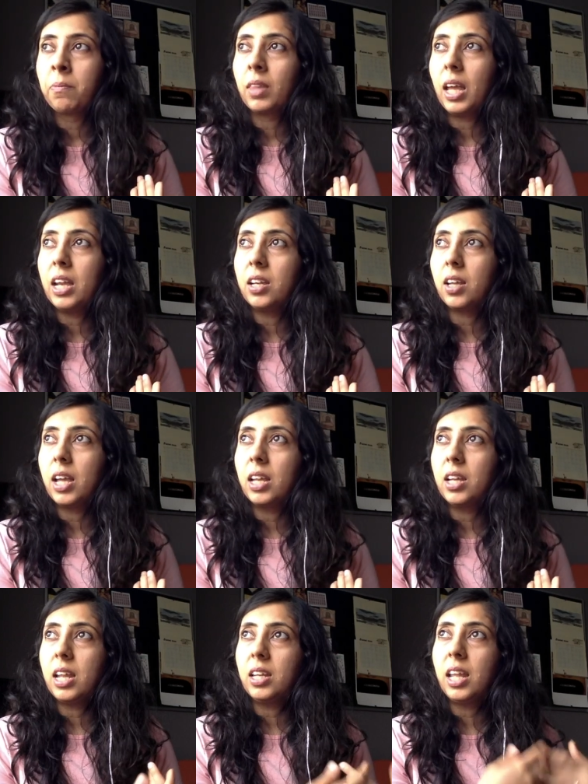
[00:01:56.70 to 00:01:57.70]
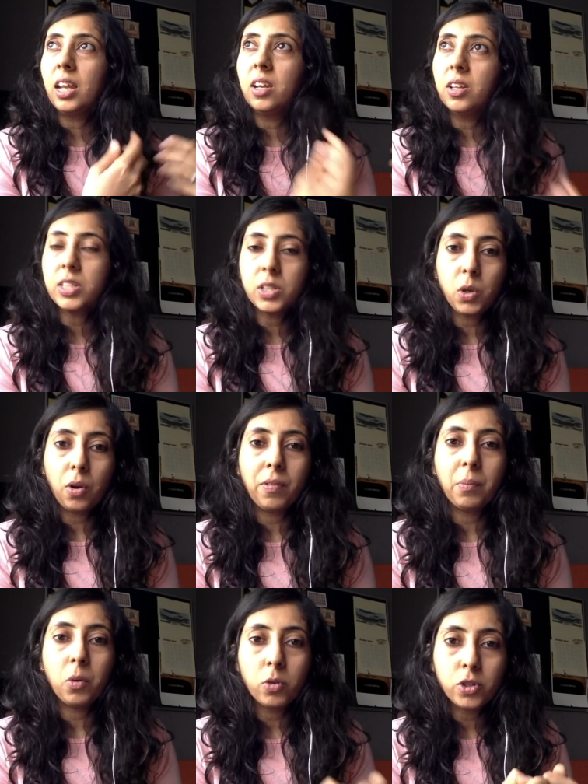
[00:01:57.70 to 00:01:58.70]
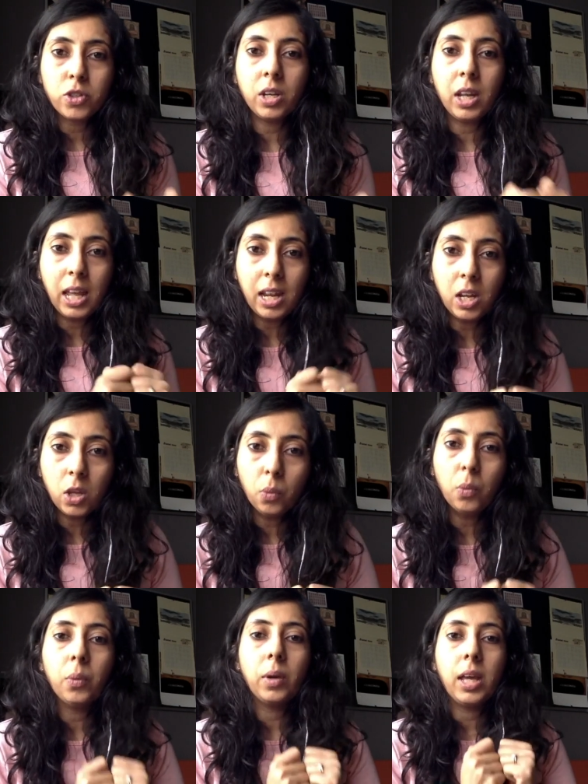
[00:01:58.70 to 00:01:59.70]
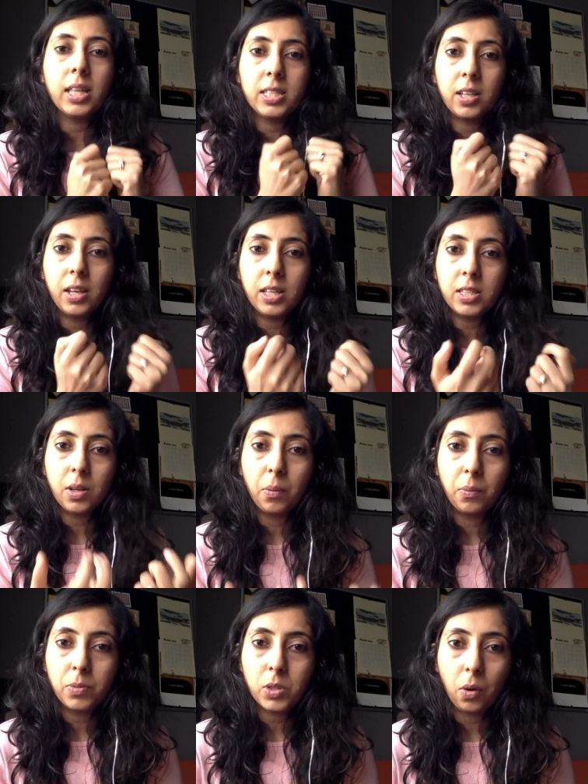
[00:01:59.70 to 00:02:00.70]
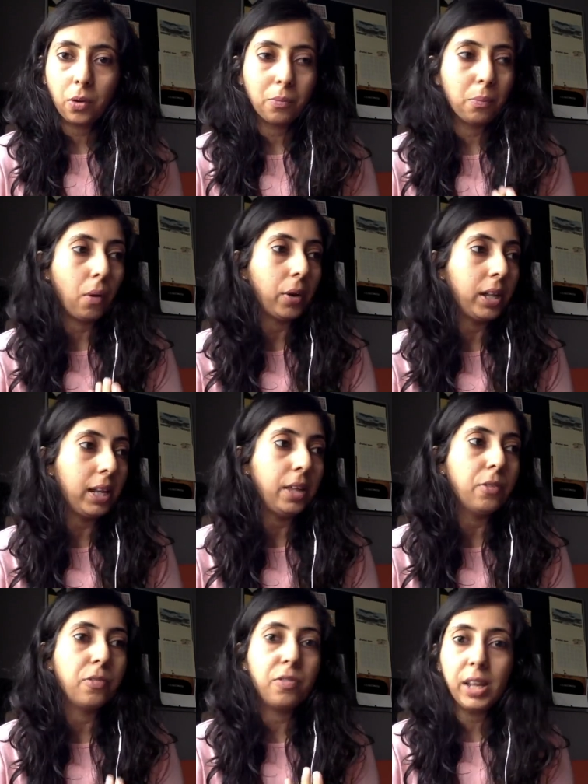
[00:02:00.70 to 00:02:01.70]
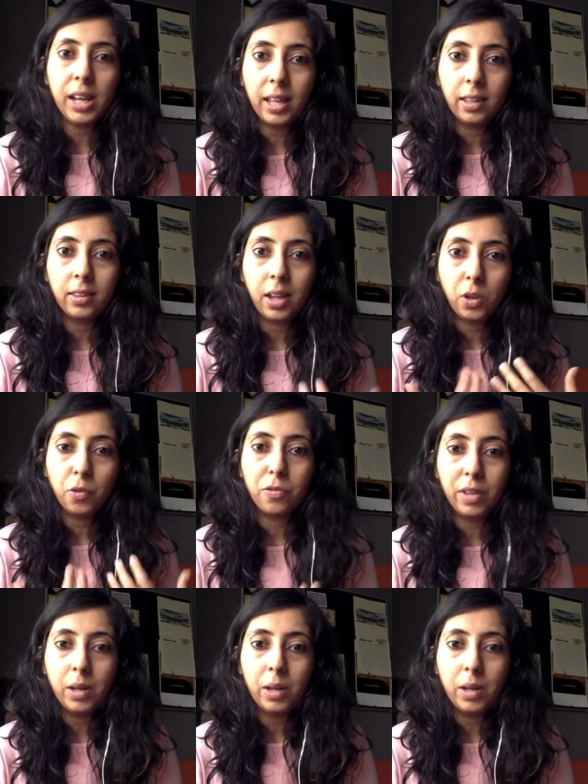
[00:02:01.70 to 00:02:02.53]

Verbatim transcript: It, it it kindles a sort of emotion in you. It's a it's a sort of bodily feeling that you feel